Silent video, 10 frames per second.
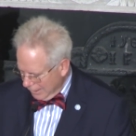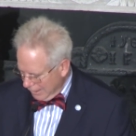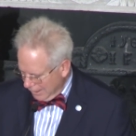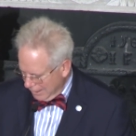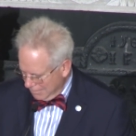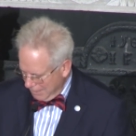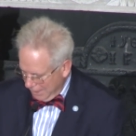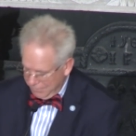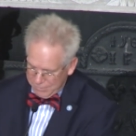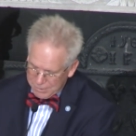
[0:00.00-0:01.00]
And
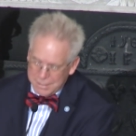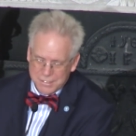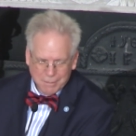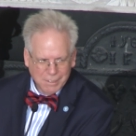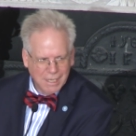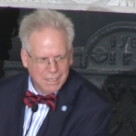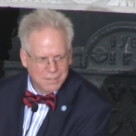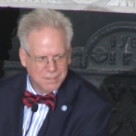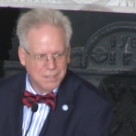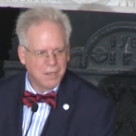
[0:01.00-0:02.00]
in some
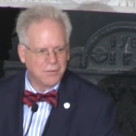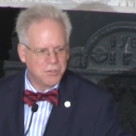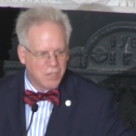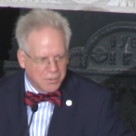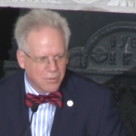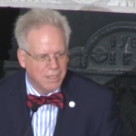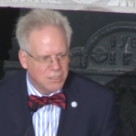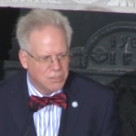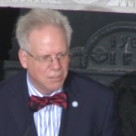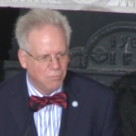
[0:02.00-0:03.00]
cases, another
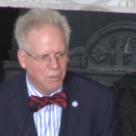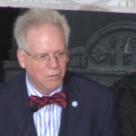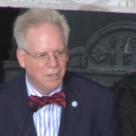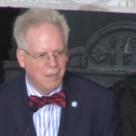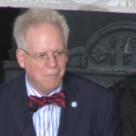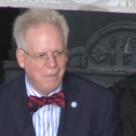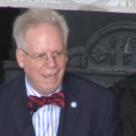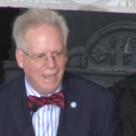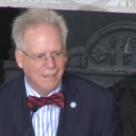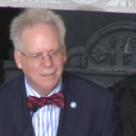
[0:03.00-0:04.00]
generation will come
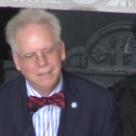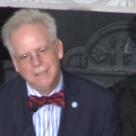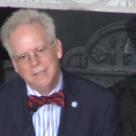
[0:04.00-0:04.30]
back.